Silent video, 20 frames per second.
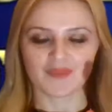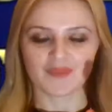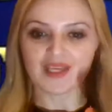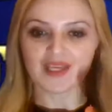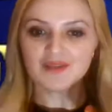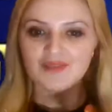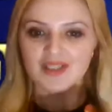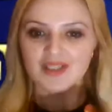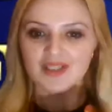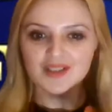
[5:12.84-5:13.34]

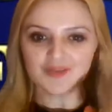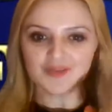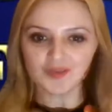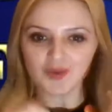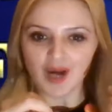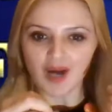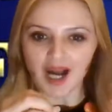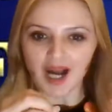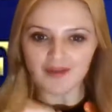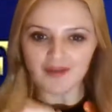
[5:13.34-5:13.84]
Even if
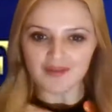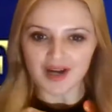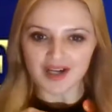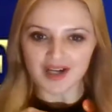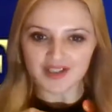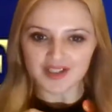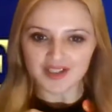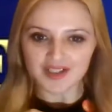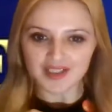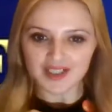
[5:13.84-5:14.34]
you have
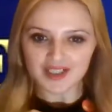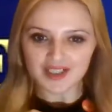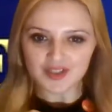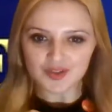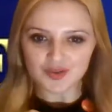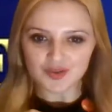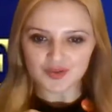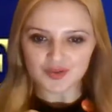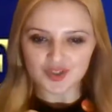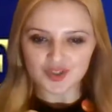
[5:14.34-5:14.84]
a
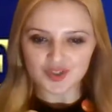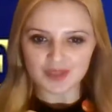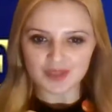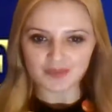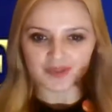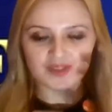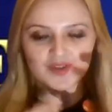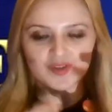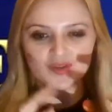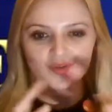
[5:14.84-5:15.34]
relationship
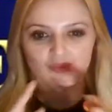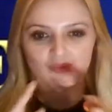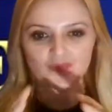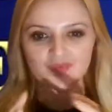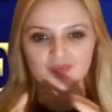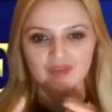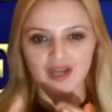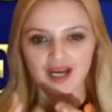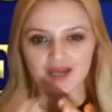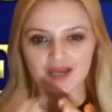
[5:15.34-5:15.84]
and
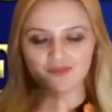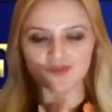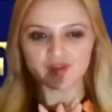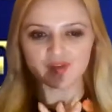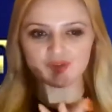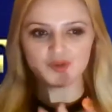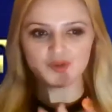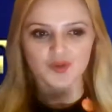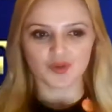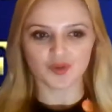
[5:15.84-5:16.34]

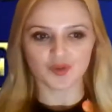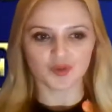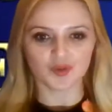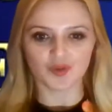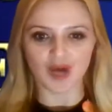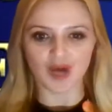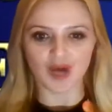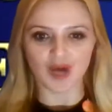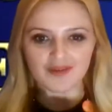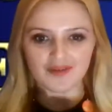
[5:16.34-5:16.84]
sometimes so
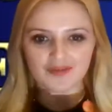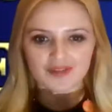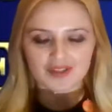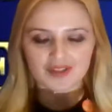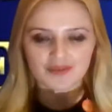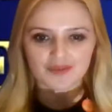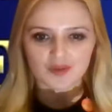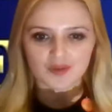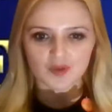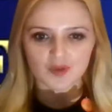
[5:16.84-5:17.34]
you have
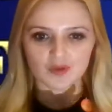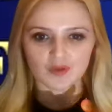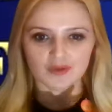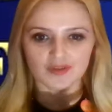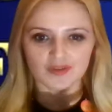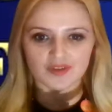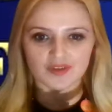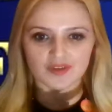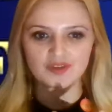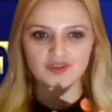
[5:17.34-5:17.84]

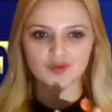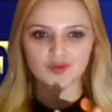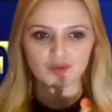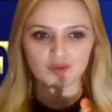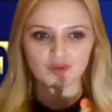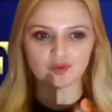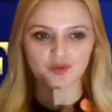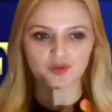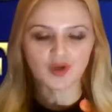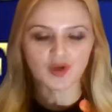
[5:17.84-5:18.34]
difficulties
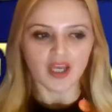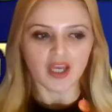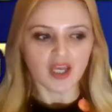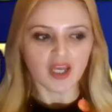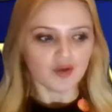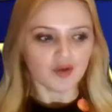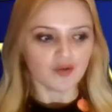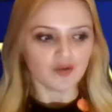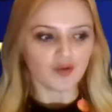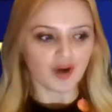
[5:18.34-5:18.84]
or you
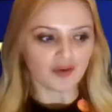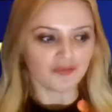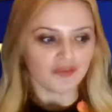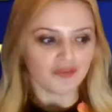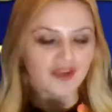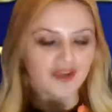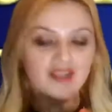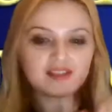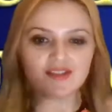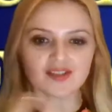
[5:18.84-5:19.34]
are
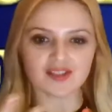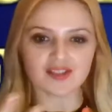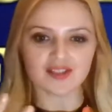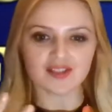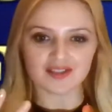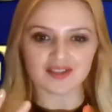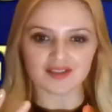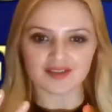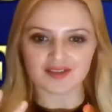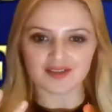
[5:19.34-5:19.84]

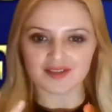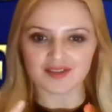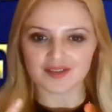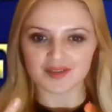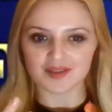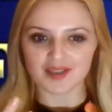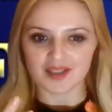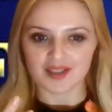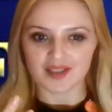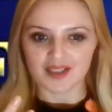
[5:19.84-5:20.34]
facing
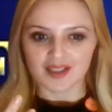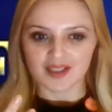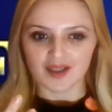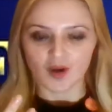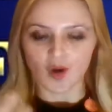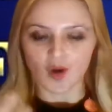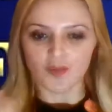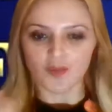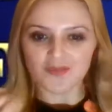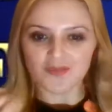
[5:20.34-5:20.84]

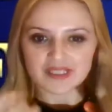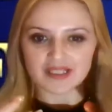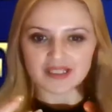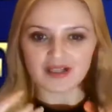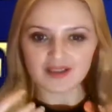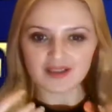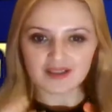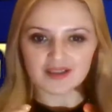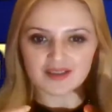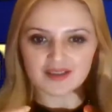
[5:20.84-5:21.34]

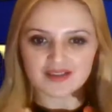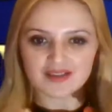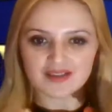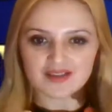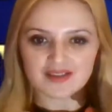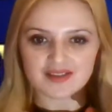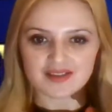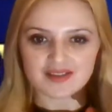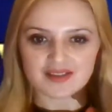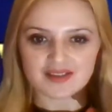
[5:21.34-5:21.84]

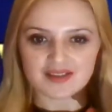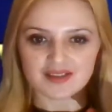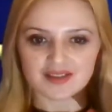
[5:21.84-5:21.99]
obstacles,